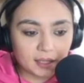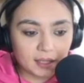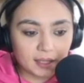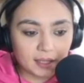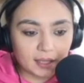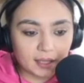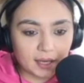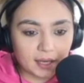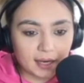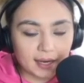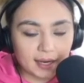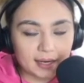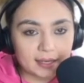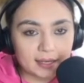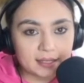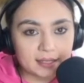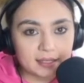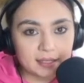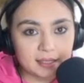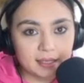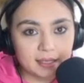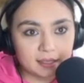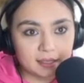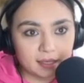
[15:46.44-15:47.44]
and
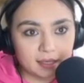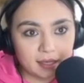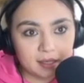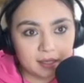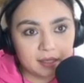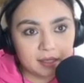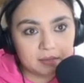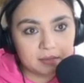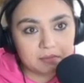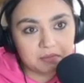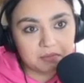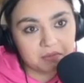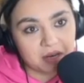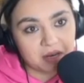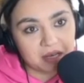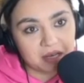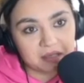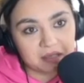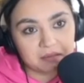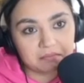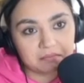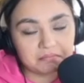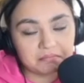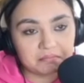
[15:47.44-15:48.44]
it
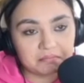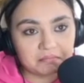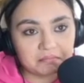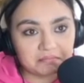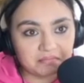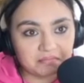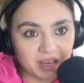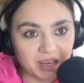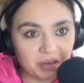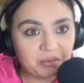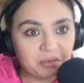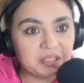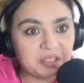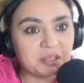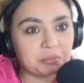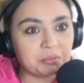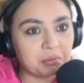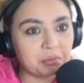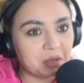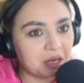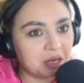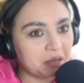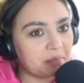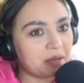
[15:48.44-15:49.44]
was a
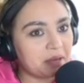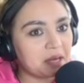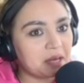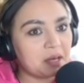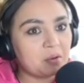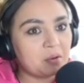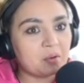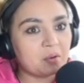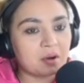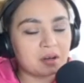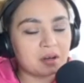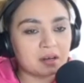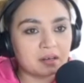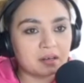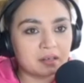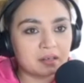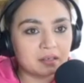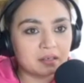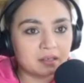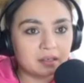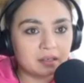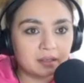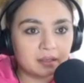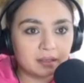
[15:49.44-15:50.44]
really mini one.
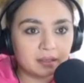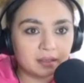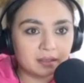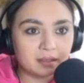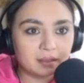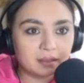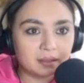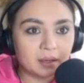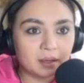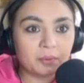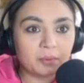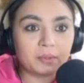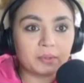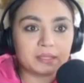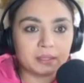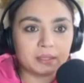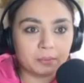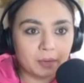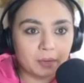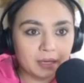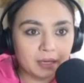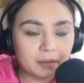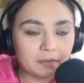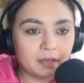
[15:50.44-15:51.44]
It was a
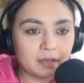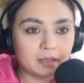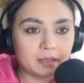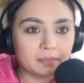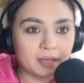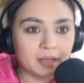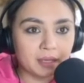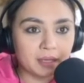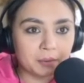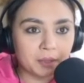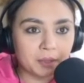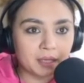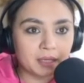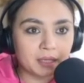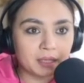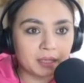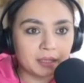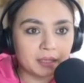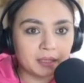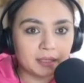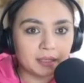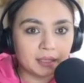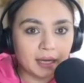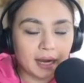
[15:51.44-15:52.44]
very, very mini one.
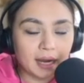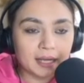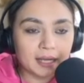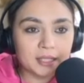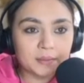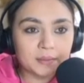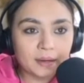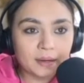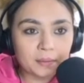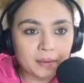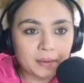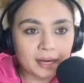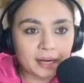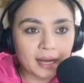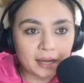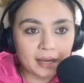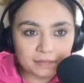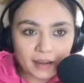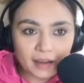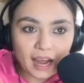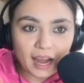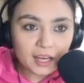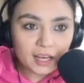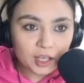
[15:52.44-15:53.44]
I swear on my life,
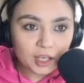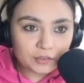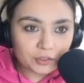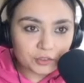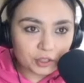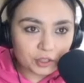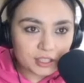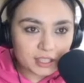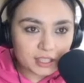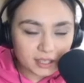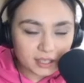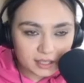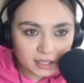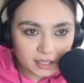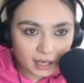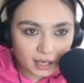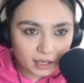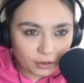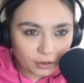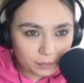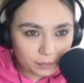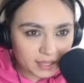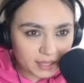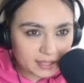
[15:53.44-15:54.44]
I love dresses. I love
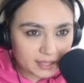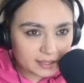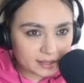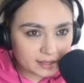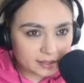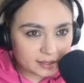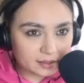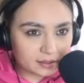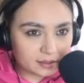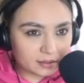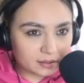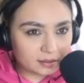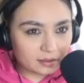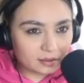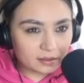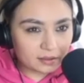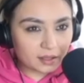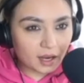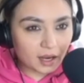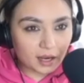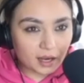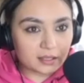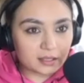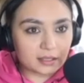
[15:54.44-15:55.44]
mini
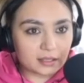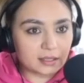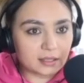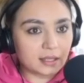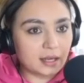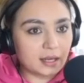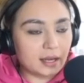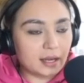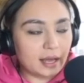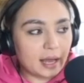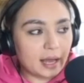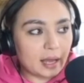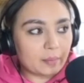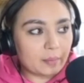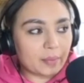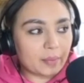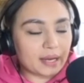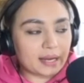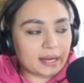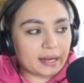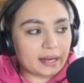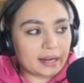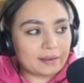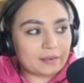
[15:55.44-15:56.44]
skirts. But then
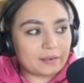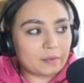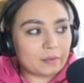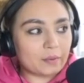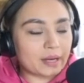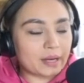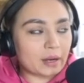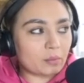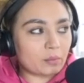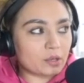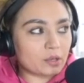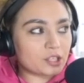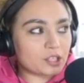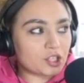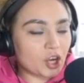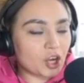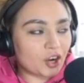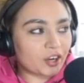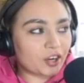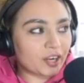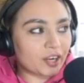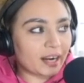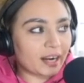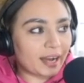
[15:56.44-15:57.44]
even when I was
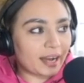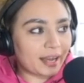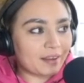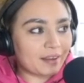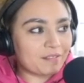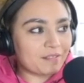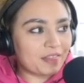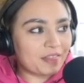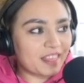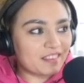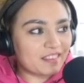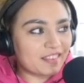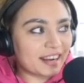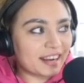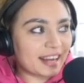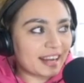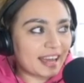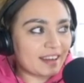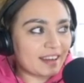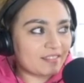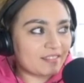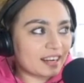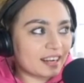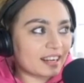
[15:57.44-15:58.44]
younger, I have never,
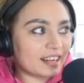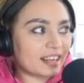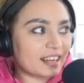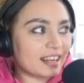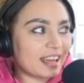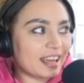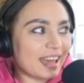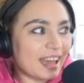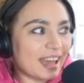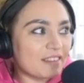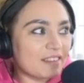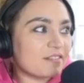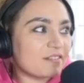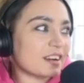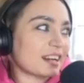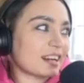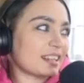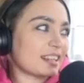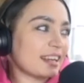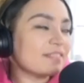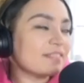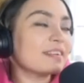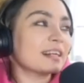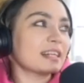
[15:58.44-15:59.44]
ever, ever,
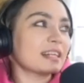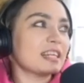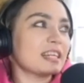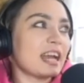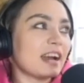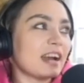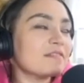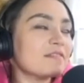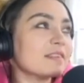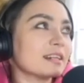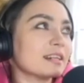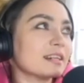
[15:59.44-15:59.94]
never, ever in